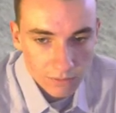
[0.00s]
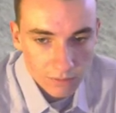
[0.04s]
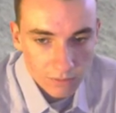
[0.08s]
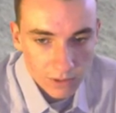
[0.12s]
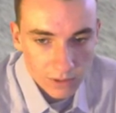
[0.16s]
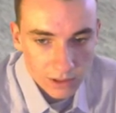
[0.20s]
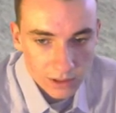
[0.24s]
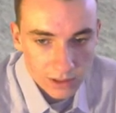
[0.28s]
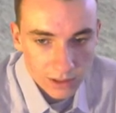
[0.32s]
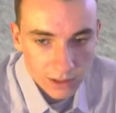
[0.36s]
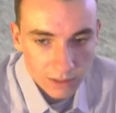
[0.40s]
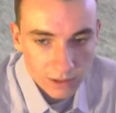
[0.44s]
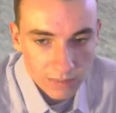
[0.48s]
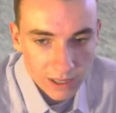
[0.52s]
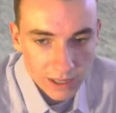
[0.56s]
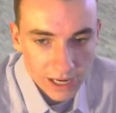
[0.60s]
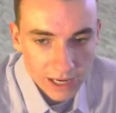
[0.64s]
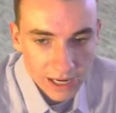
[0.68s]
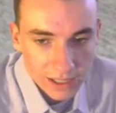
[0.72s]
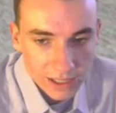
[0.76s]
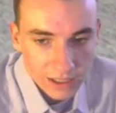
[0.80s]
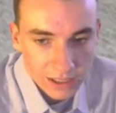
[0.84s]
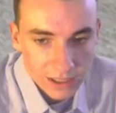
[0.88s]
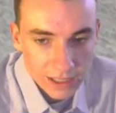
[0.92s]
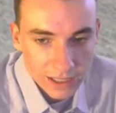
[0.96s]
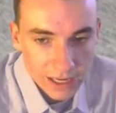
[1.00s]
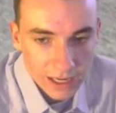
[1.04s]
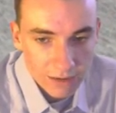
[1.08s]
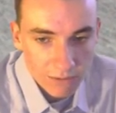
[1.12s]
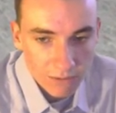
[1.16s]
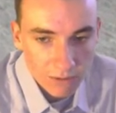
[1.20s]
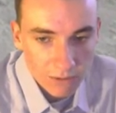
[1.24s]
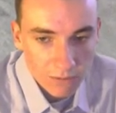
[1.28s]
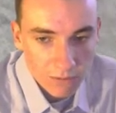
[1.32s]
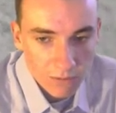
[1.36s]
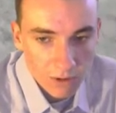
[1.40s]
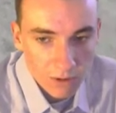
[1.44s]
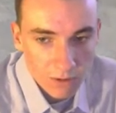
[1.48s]
Where it's a little bit. Actually, yeah,
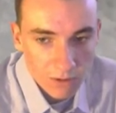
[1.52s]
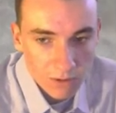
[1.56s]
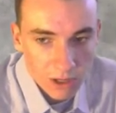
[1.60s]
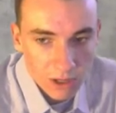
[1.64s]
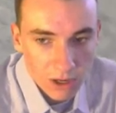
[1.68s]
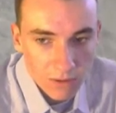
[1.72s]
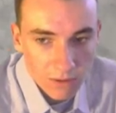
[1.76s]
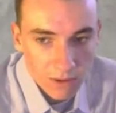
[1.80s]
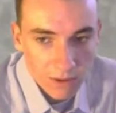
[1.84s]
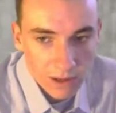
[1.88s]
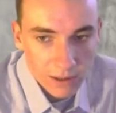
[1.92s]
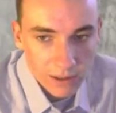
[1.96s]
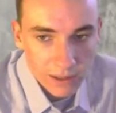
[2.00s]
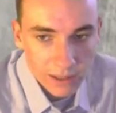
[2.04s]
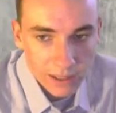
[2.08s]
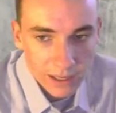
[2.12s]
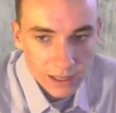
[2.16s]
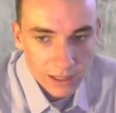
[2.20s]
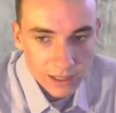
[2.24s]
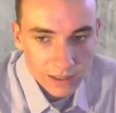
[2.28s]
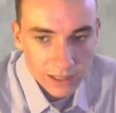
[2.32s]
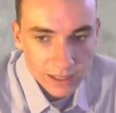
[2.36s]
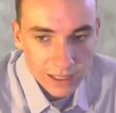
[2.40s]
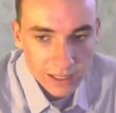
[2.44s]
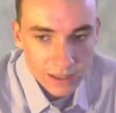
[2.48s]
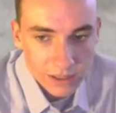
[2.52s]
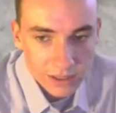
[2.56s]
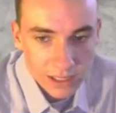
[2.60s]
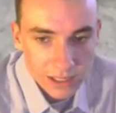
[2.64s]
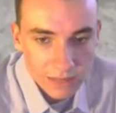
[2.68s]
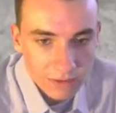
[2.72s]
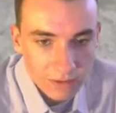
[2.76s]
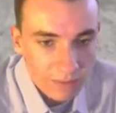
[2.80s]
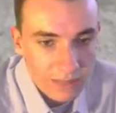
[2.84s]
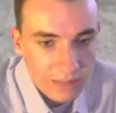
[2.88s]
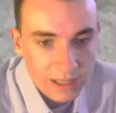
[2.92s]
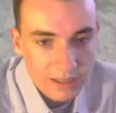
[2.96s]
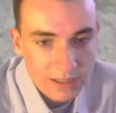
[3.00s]
we'll you know what, guys? It doesn't have
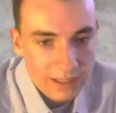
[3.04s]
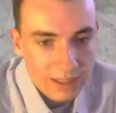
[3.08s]
to be